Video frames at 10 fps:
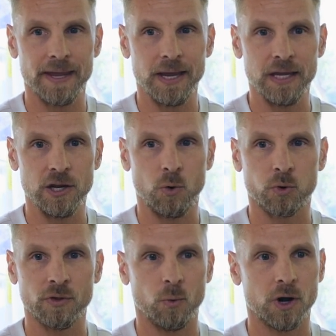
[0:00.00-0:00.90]
you know,
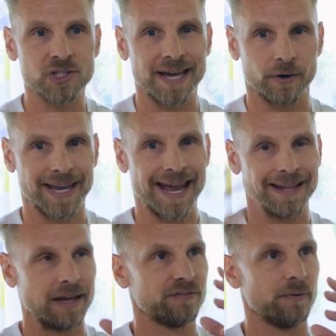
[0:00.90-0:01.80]
we're the ones that are getting
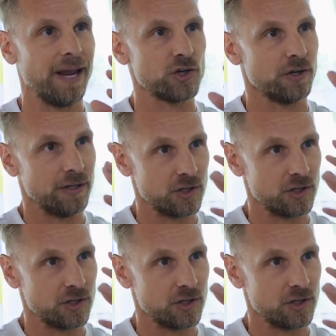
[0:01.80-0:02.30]
that information and